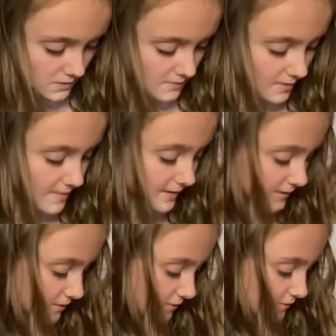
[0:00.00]
Like... wait,
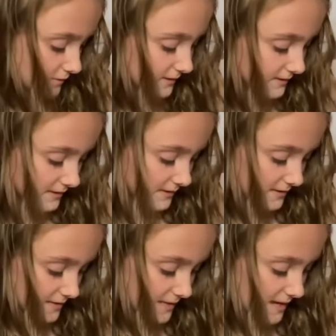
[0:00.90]
they're holding it
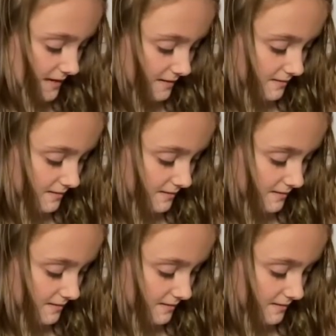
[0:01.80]
like that?